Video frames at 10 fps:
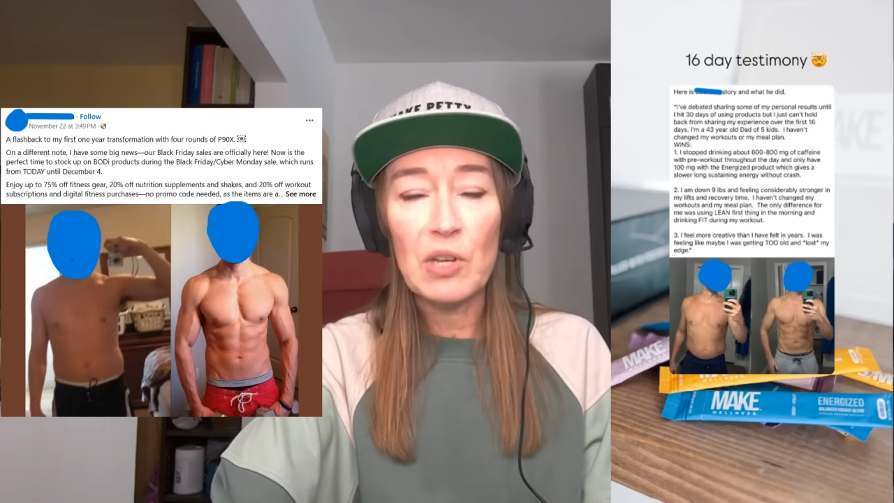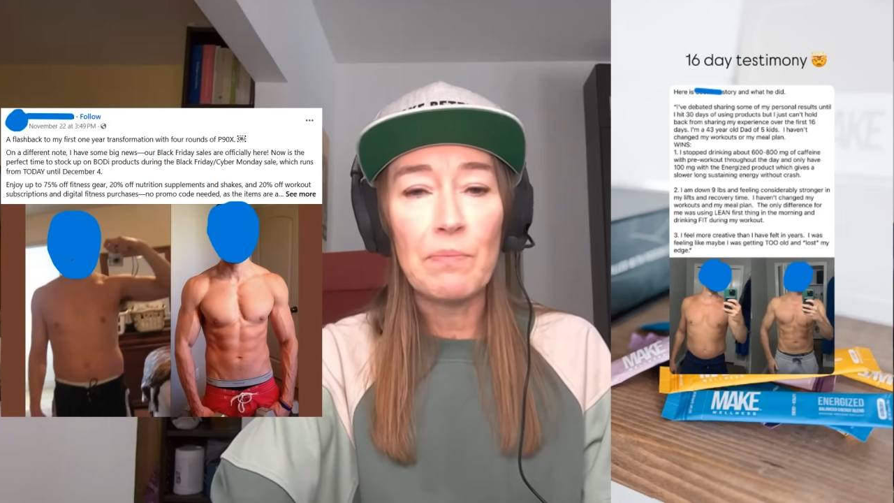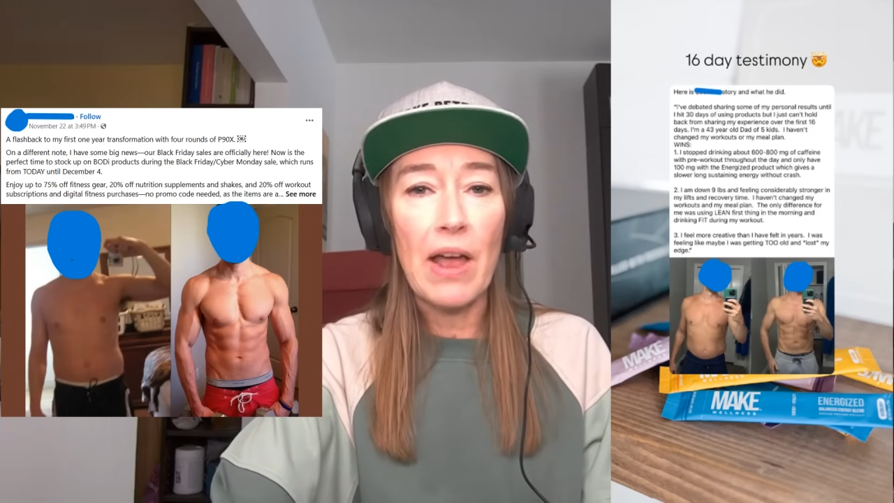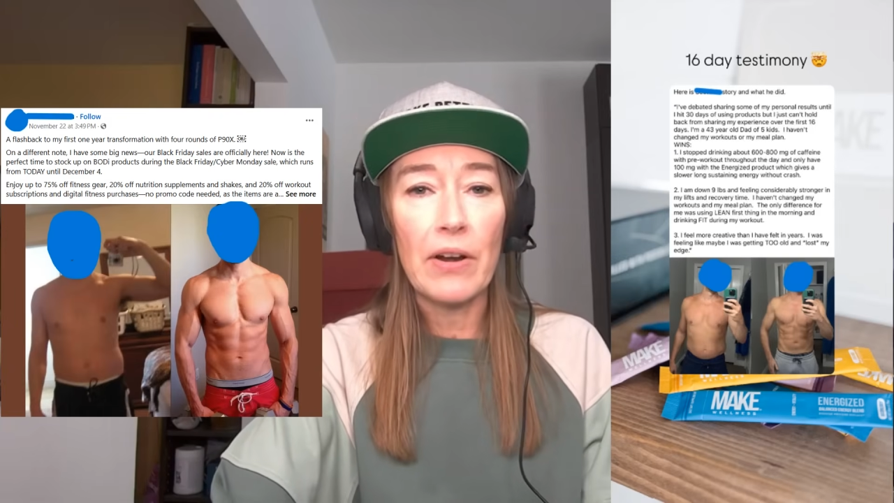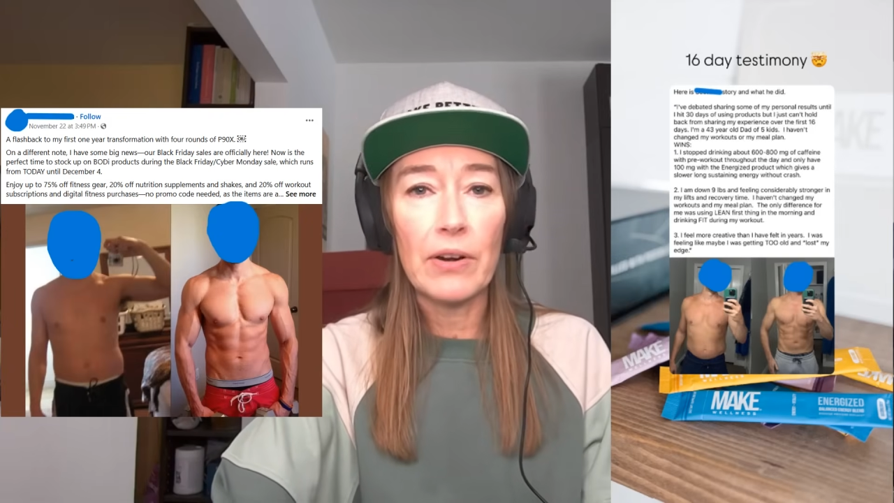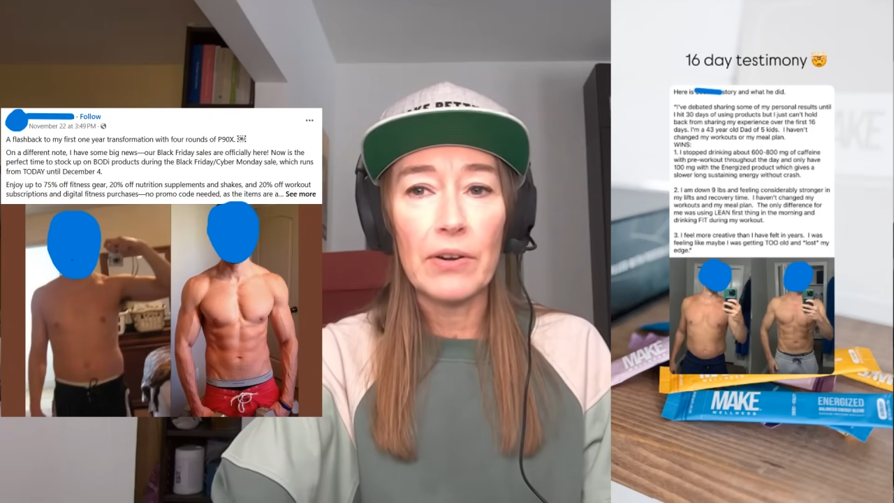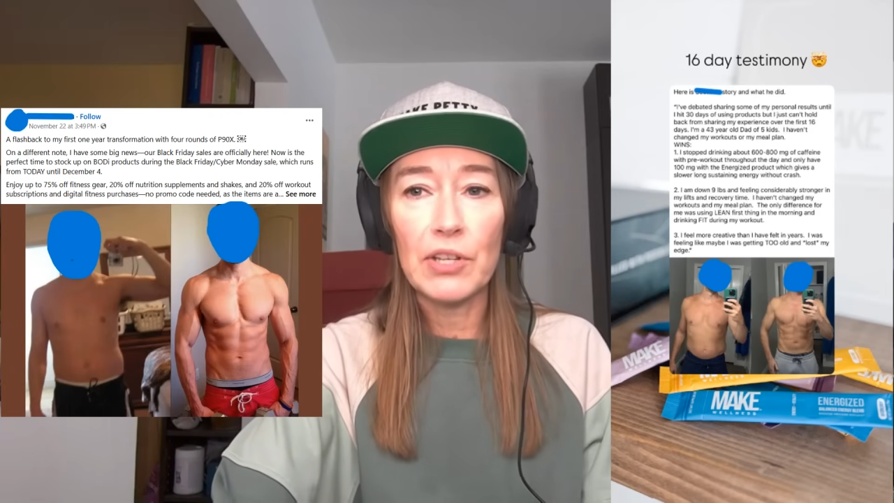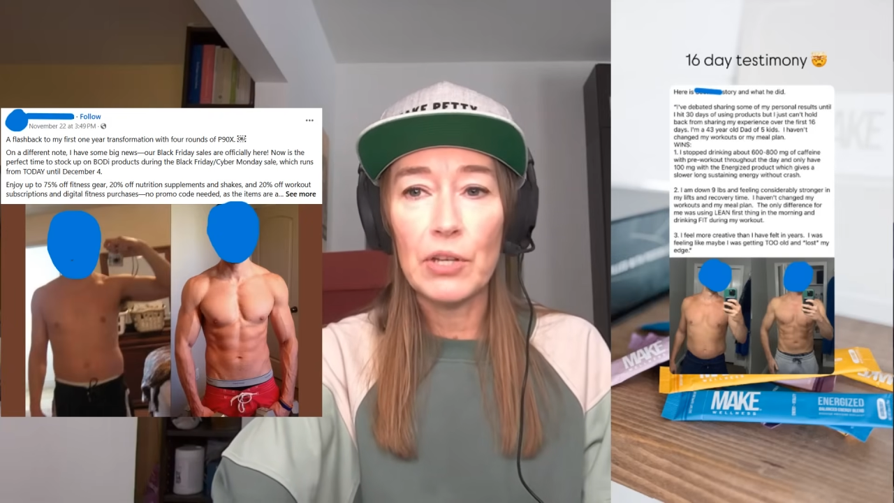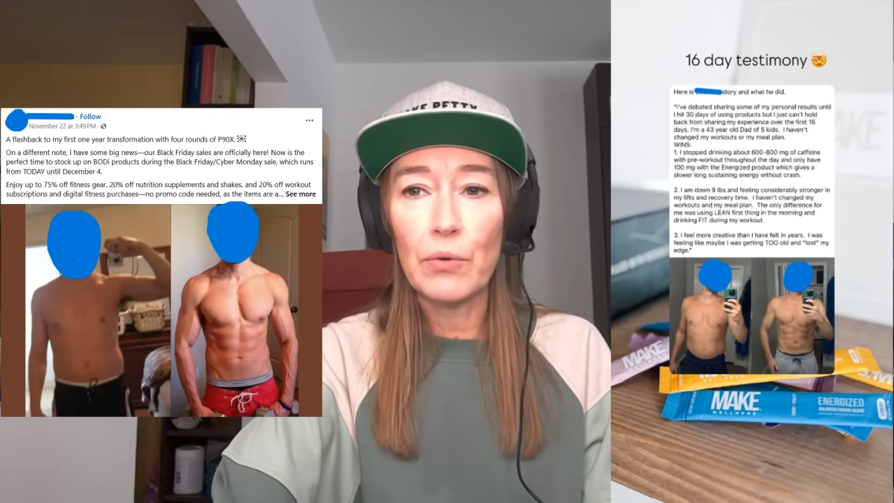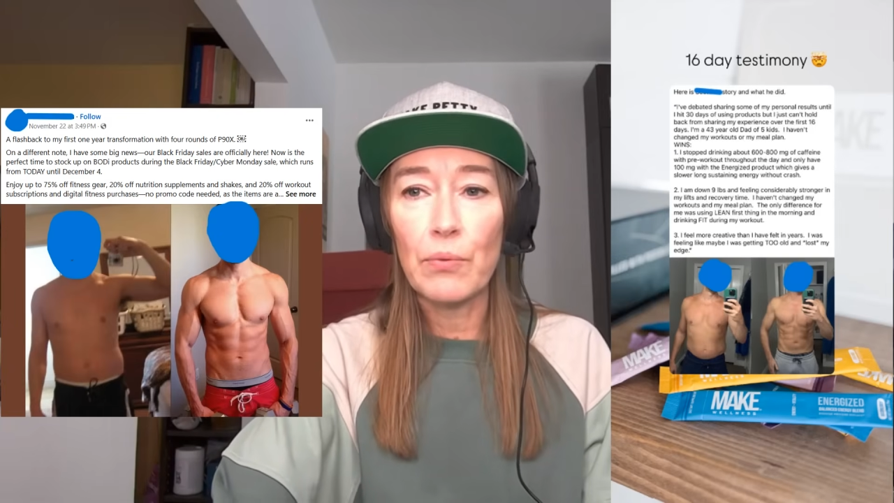better
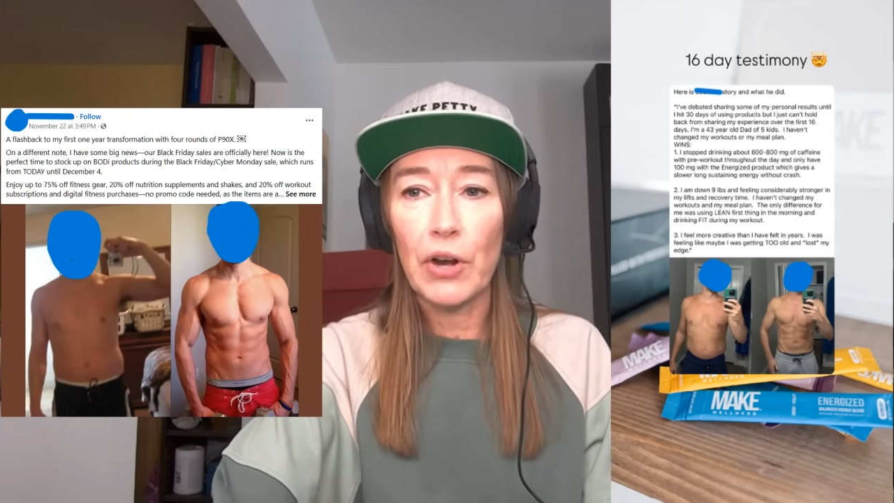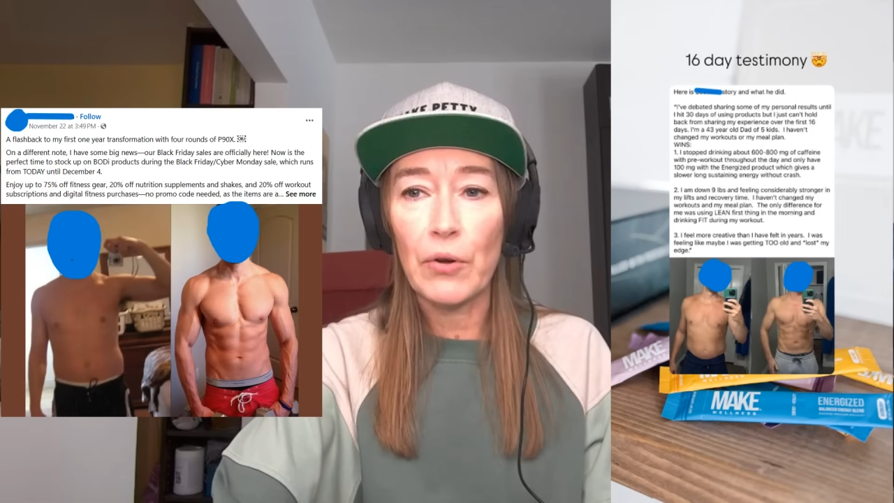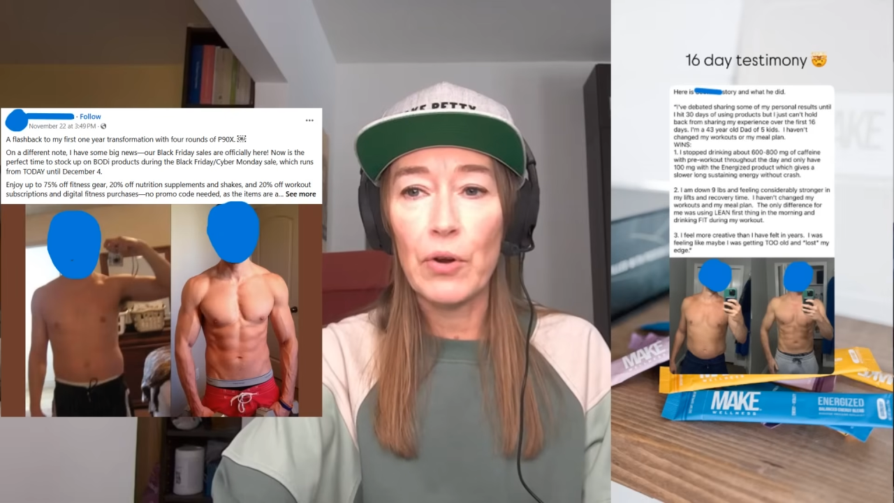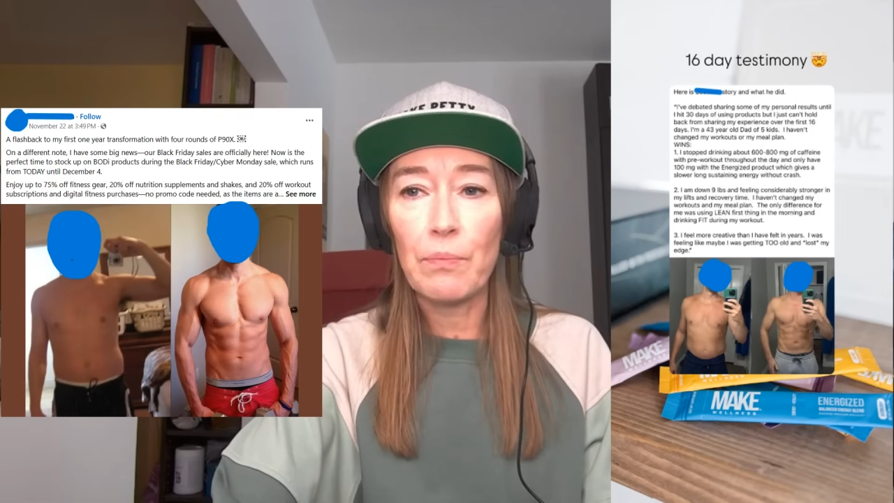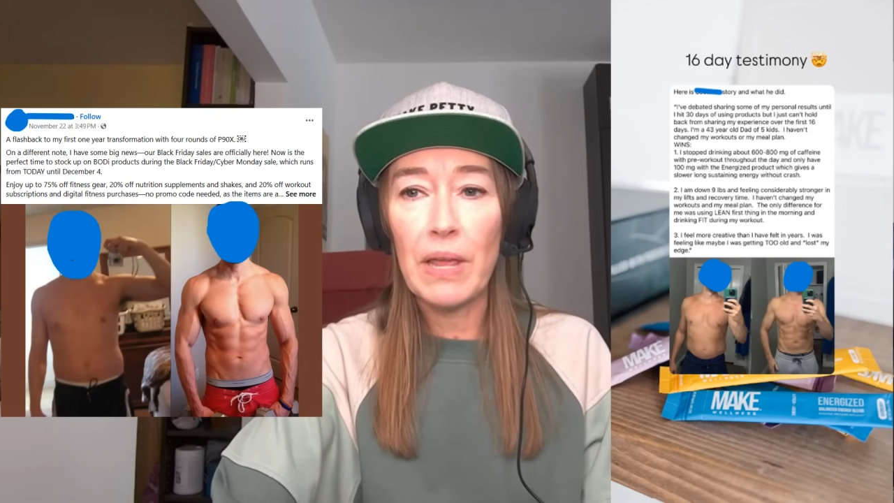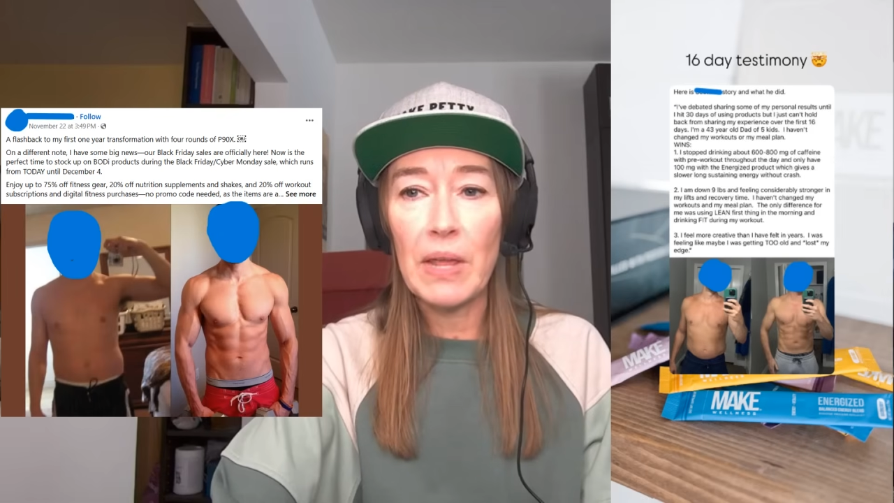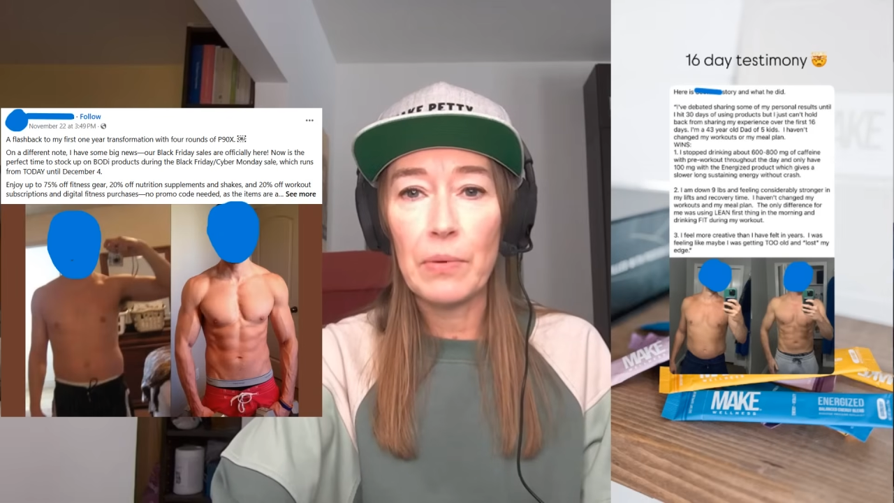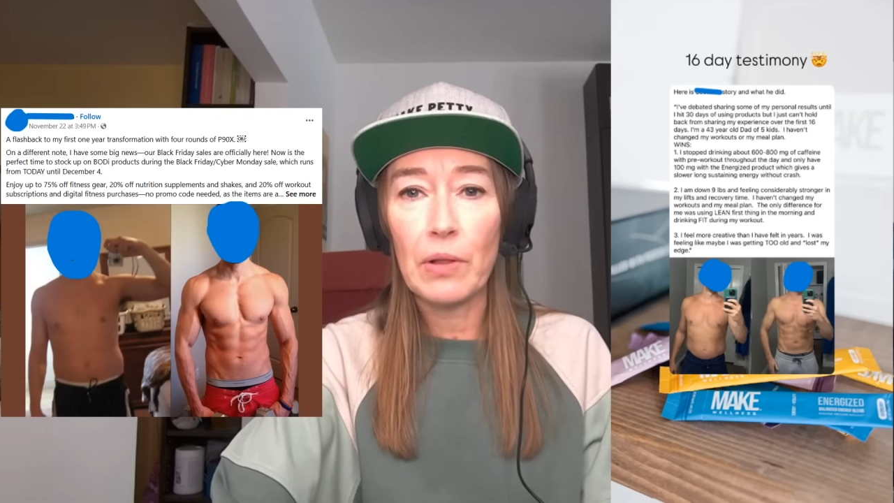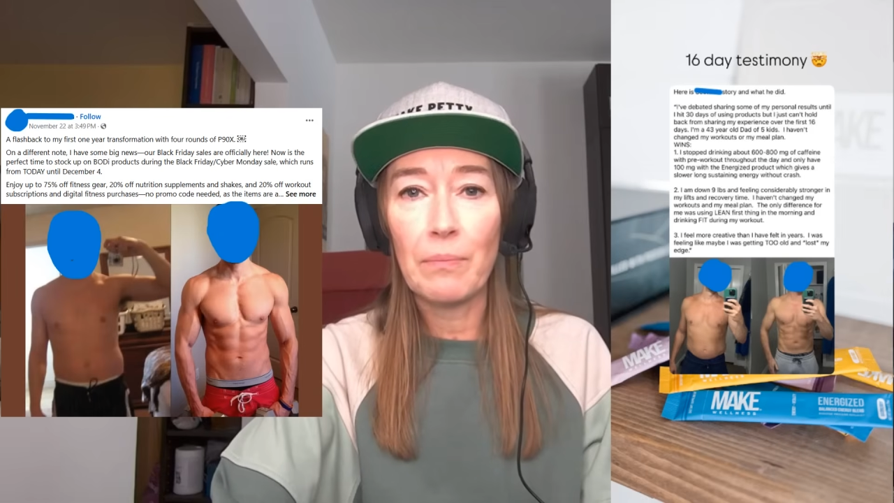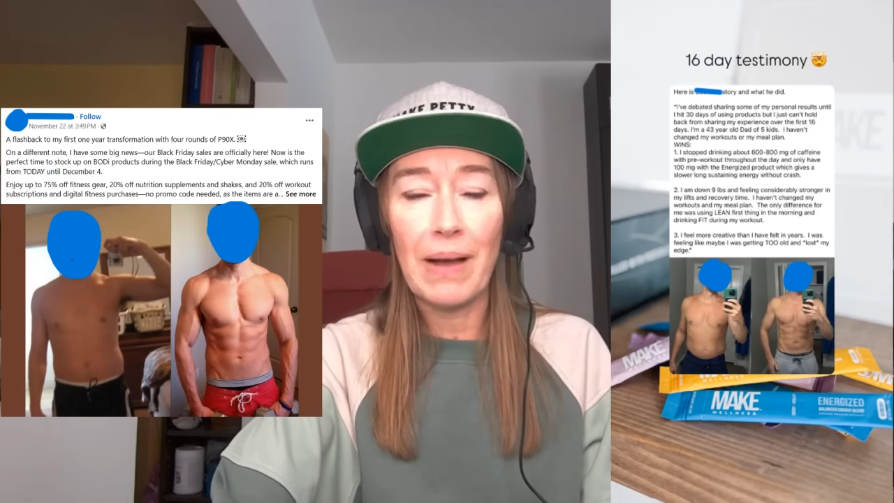to recruit people